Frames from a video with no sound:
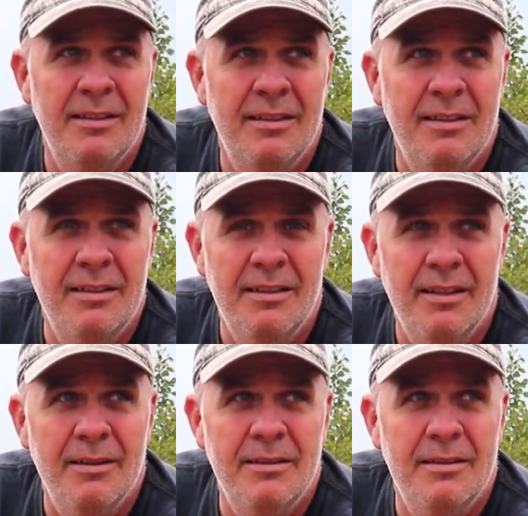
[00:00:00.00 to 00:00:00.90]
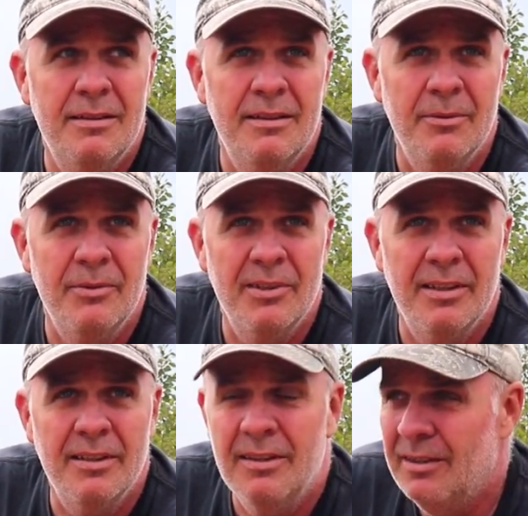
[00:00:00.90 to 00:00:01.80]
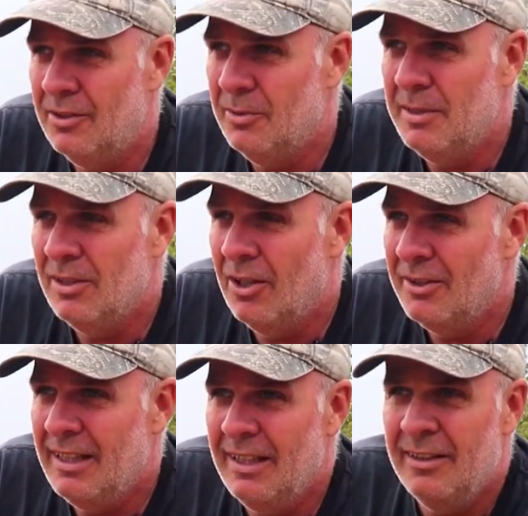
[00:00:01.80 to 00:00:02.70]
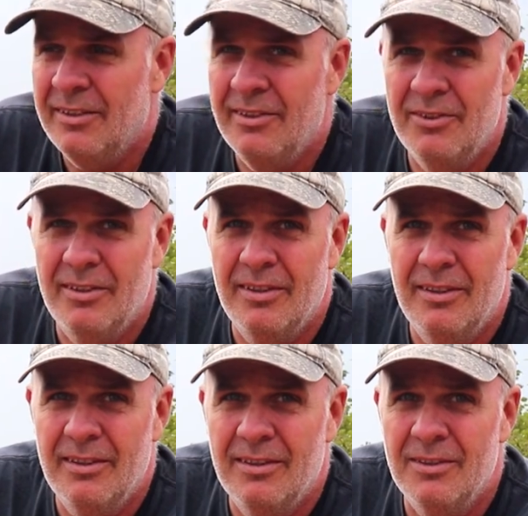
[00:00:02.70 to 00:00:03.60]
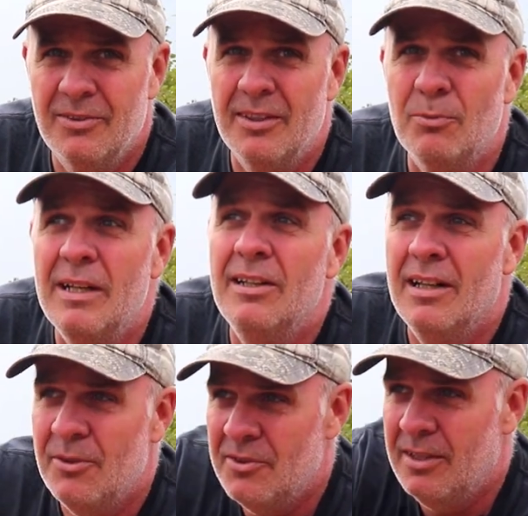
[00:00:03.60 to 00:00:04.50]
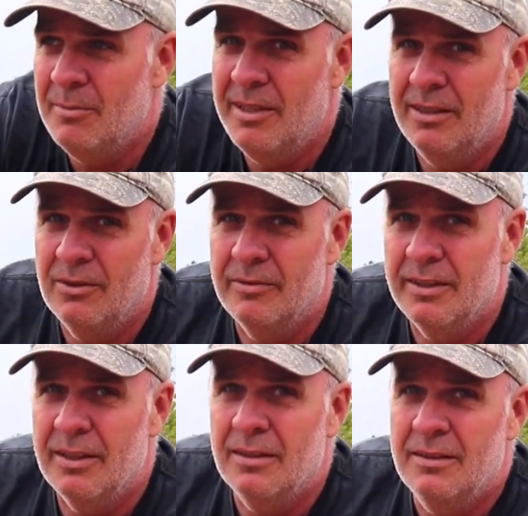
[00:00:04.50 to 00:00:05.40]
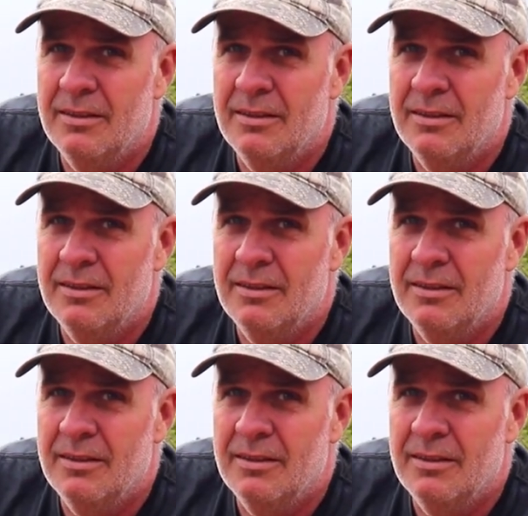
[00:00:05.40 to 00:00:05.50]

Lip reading: Yeah. It's going to be a long day. Looks like rain clouds are coming in over there.